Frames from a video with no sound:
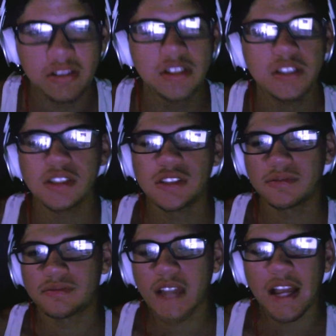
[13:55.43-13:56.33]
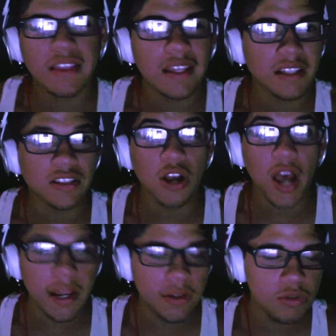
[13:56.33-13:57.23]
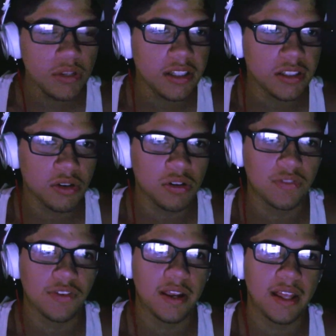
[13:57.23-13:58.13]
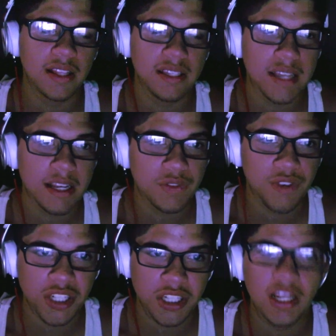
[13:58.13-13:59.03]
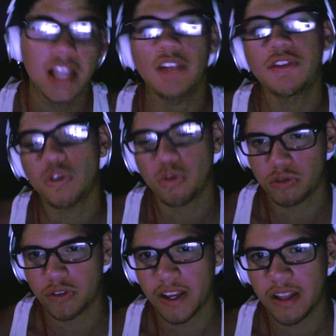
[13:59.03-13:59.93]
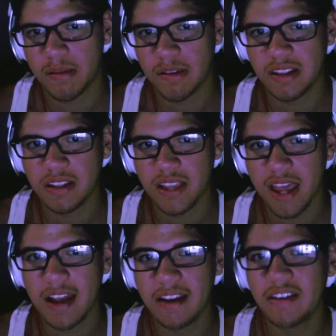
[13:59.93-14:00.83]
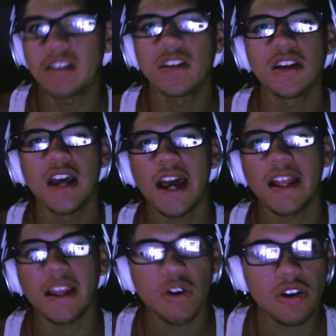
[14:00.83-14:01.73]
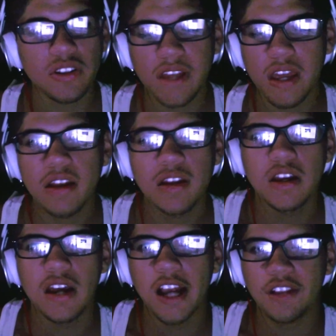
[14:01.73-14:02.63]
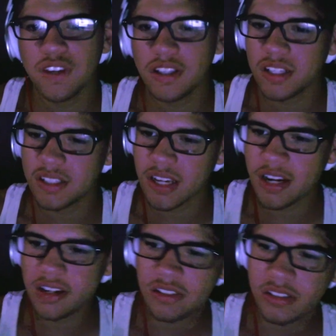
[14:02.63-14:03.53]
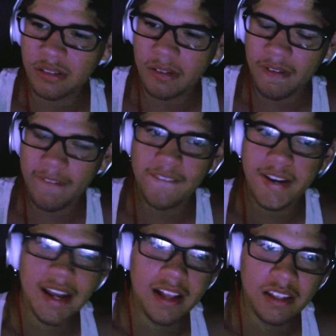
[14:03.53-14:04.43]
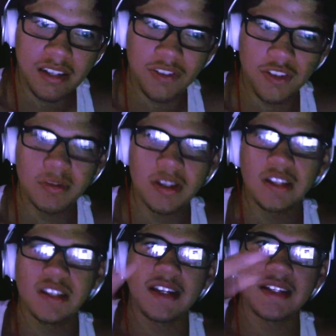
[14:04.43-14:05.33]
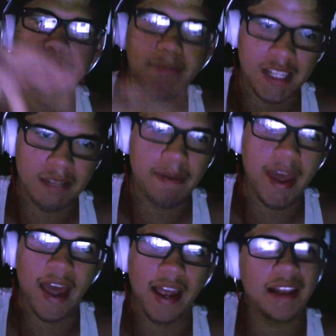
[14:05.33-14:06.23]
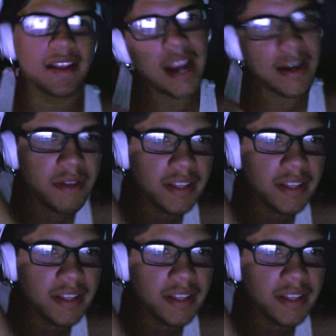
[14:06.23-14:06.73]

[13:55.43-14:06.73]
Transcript: I don't know. I like it. I do like the tone of the film. I like the science fiction. I love the horror element that they added here. I like all of that. I feel entire finale of the film is a mixed bag.